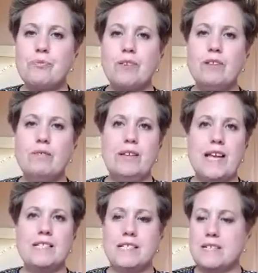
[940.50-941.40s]
when the
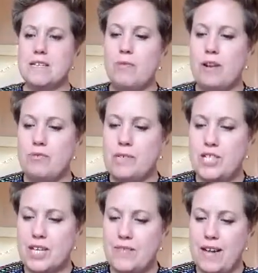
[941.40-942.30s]
ancestors are ready for me to
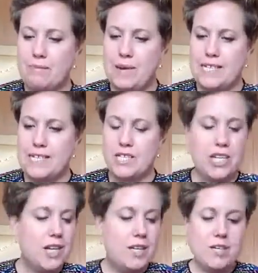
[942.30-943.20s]
share that message.
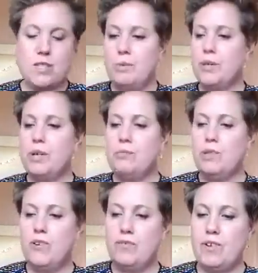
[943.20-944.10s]
So we're going to
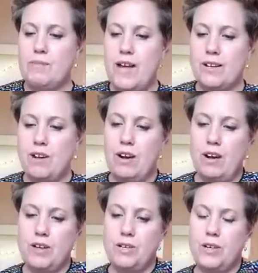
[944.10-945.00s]
move on from that
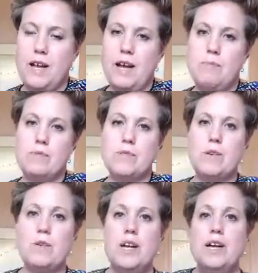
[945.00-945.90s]
card.
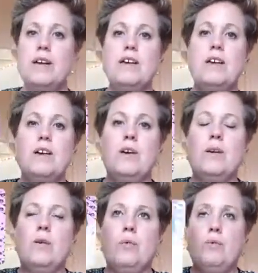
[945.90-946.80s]
So
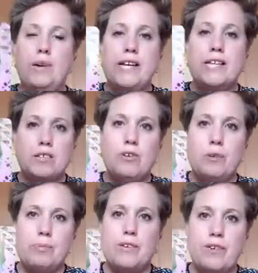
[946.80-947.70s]
we need to
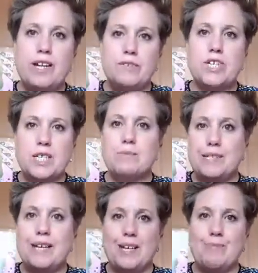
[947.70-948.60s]
not be afraid of
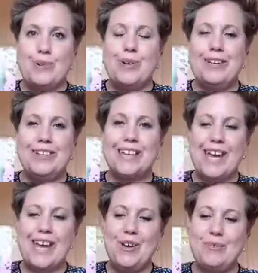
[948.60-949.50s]
judgment anymore,
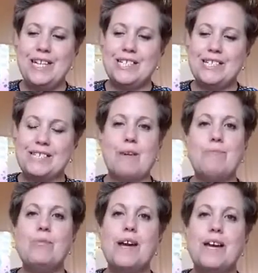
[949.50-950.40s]
okay? We need to
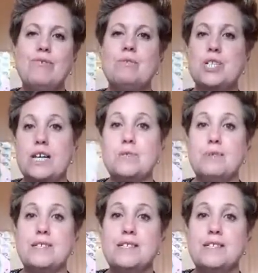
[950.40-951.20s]
step away from judgment.